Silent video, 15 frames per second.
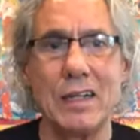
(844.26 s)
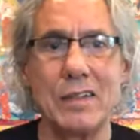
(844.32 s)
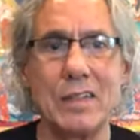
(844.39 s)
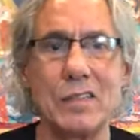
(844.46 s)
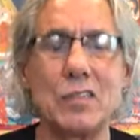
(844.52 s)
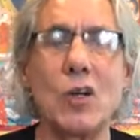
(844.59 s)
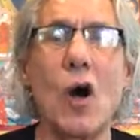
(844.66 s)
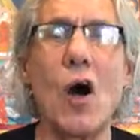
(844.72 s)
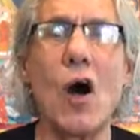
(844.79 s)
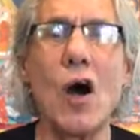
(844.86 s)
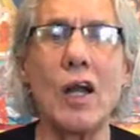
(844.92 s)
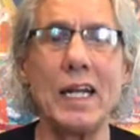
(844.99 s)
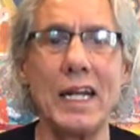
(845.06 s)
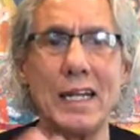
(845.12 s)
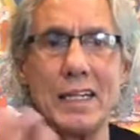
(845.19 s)
the
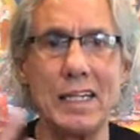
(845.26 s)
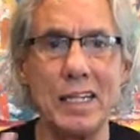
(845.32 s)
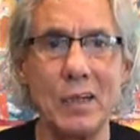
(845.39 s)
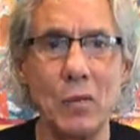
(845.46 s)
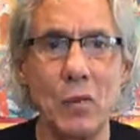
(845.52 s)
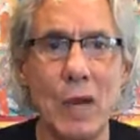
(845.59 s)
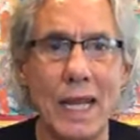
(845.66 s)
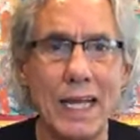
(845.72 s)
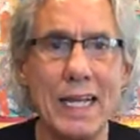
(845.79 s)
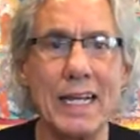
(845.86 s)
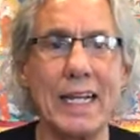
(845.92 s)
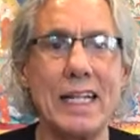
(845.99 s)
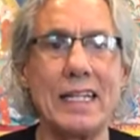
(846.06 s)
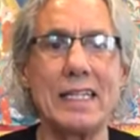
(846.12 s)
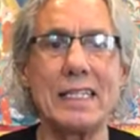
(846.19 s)
dawning, the
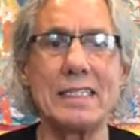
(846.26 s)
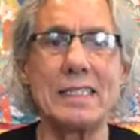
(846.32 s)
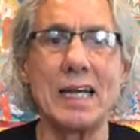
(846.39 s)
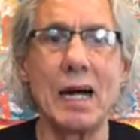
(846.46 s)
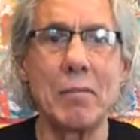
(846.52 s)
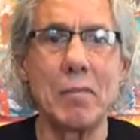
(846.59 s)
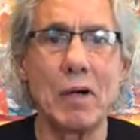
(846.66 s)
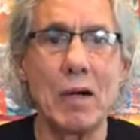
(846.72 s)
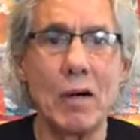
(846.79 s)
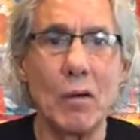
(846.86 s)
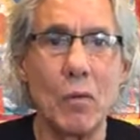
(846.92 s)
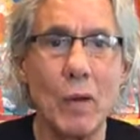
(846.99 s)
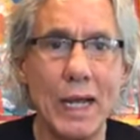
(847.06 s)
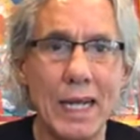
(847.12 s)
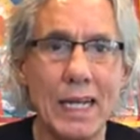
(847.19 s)
awakening, the Dhamma
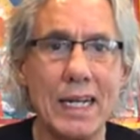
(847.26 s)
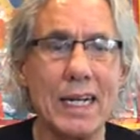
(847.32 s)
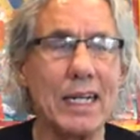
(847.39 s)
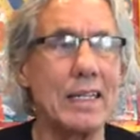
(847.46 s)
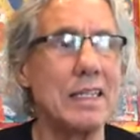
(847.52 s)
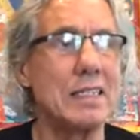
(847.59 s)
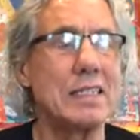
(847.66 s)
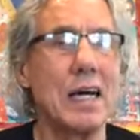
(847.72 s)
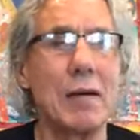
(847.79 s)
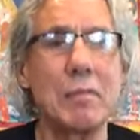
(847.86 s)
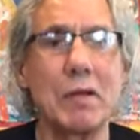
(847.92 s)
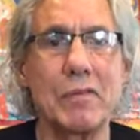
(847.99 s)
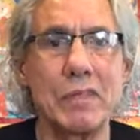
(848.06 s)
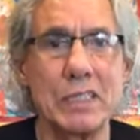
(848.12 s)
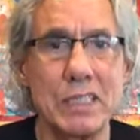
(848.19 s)
awakening, the
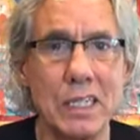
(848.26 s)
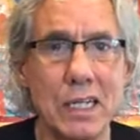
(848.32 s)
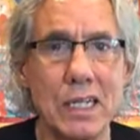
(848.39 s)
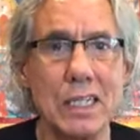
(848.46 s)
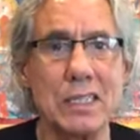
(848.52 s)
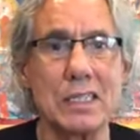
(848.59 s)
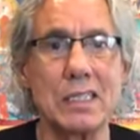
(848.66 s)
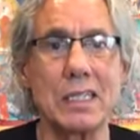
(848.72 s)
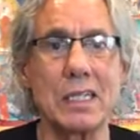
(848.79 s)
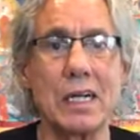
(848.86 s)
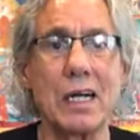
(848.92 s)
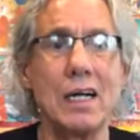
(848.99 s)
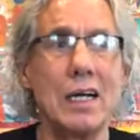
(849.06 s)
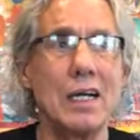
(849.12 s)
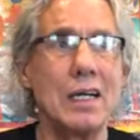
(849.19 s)
Dhamma resilience,
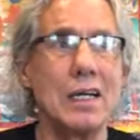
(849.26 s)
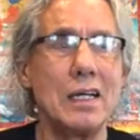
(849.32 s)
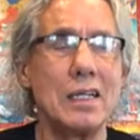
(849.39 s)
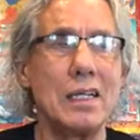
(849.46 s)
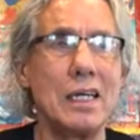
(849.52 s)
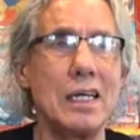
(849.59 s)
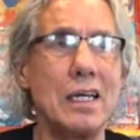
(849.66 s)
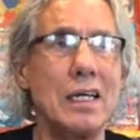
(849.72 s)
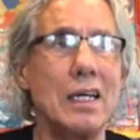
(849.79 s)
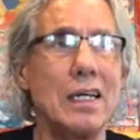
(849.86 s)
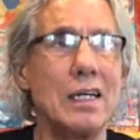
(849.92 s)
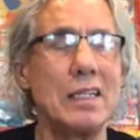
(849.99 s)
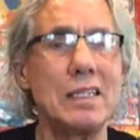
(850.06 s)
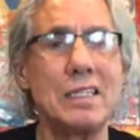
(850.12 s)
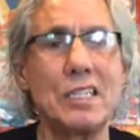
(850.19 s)
the
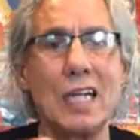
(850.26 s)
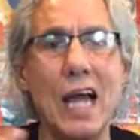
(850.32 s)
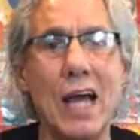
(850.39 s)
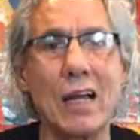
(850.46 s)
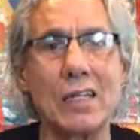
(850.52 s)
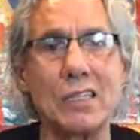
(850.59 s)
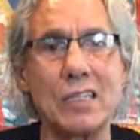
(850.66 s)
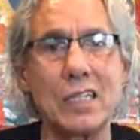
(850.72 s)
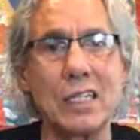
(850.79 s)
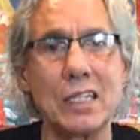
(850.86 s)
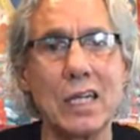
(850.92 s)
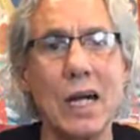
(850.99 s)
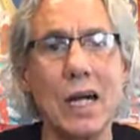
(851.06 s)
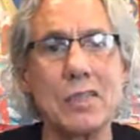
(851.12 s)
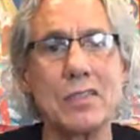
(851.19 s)
challenge to the
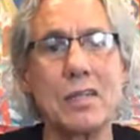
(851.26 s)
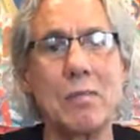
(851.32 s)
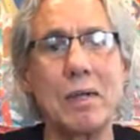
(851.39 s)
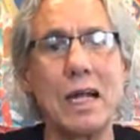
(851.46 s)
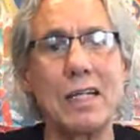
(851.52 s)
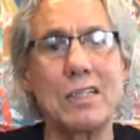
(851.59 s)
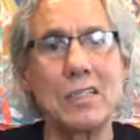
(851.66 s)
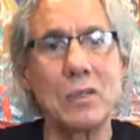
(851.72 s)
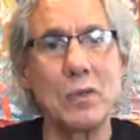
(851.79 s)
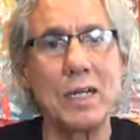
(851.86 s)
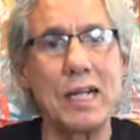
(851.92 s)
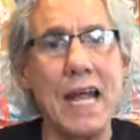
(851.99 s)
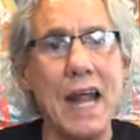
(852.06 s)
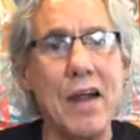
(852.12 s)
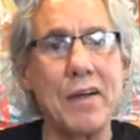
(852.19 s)
contraband, to a
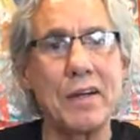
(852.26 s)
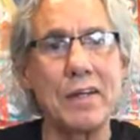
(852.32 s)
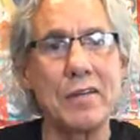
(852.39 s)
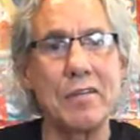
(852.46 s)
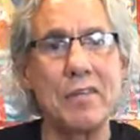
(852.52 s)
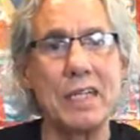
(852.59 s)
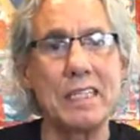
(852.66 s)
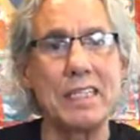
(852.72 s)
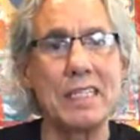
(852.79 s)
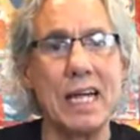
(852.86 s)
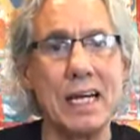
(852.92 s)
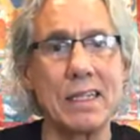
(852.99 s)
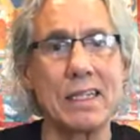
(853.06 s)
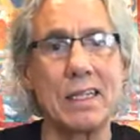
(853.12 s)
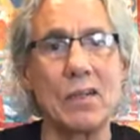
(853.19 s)
narrative that
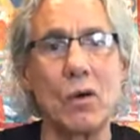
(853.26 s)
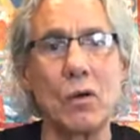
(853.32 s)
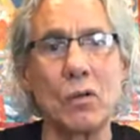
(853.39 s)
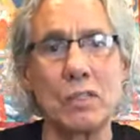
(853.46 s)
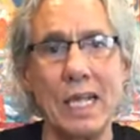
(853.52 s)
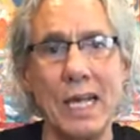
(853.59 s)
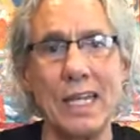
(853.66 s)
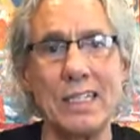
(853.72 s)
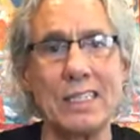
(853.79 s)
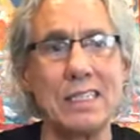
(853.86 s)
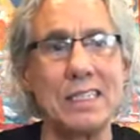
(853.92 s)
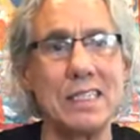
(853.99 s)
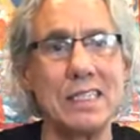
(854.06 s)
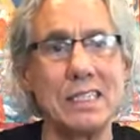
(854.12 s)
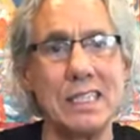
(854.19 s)
death and old age
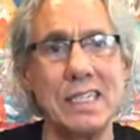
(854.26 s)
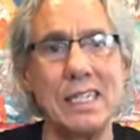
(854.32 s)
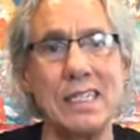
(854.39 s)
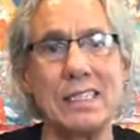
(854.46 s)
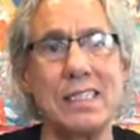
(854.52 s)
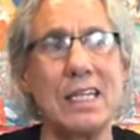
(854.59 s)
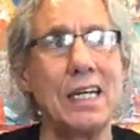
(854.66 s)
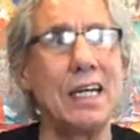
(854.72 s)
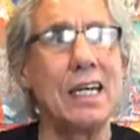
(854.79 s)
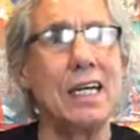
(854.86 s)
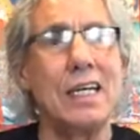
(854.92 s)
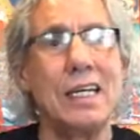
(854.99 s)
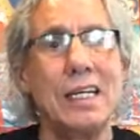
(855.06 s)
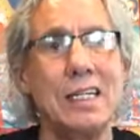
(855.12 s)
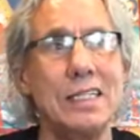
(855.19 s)
and disease
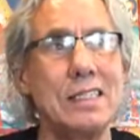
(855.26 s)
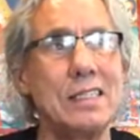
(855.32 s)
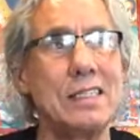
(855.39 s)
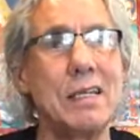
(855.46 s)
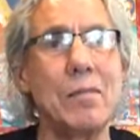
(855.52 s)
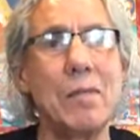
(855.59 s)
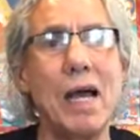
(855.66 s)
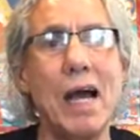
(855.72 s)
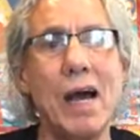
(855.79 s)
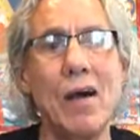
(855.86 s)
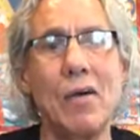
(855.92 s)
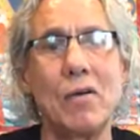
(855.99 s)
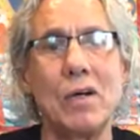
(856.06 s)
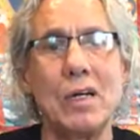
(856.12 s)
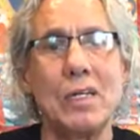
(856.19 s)
is
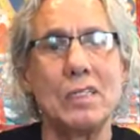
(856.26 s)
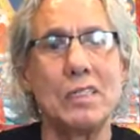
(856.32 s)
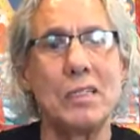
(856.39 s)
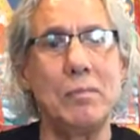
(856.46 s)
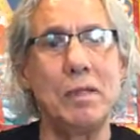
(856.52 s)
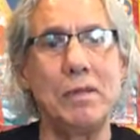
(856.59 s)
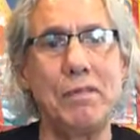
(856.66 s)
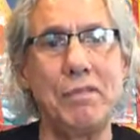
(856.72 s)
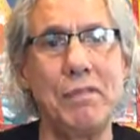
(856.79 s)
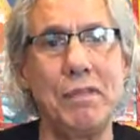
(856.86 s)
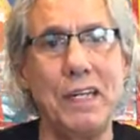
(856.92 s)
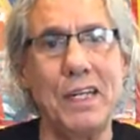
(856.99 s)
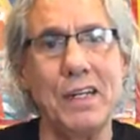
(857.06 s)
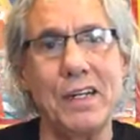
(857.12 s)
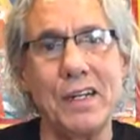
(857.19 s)
somehow to be
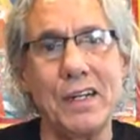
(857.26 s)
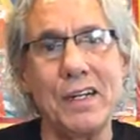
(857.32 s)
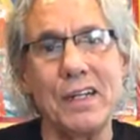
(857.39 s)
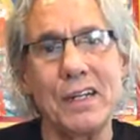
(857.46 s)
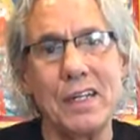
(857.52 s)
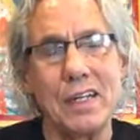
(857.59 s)
feared.